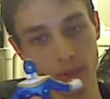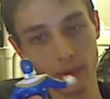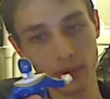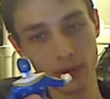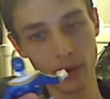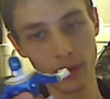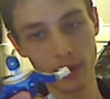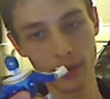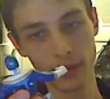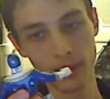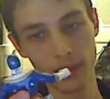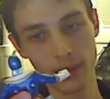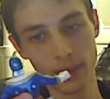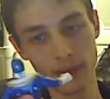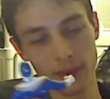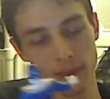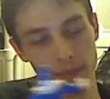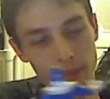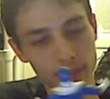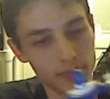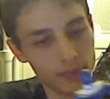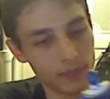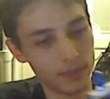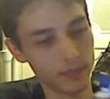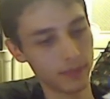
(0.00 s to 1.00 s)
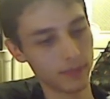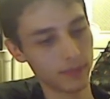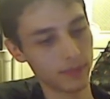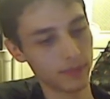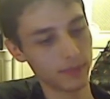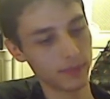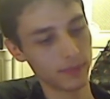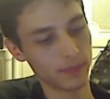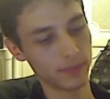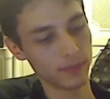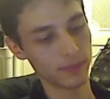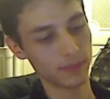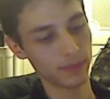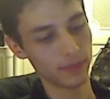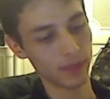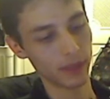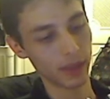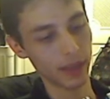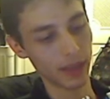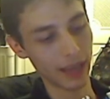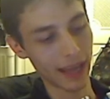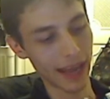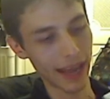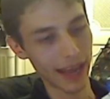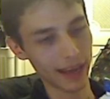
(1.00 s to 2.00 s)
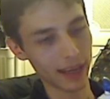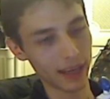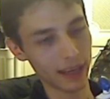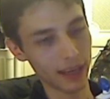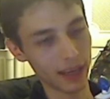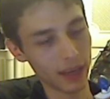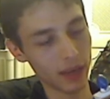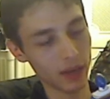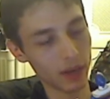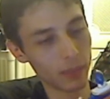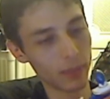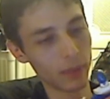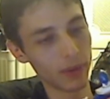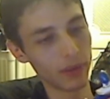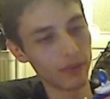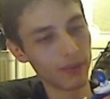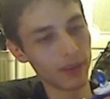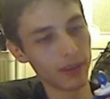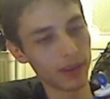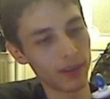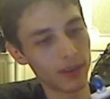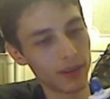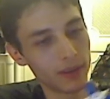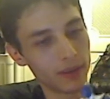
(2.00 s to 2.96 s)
joint. They lack an ankle pivot.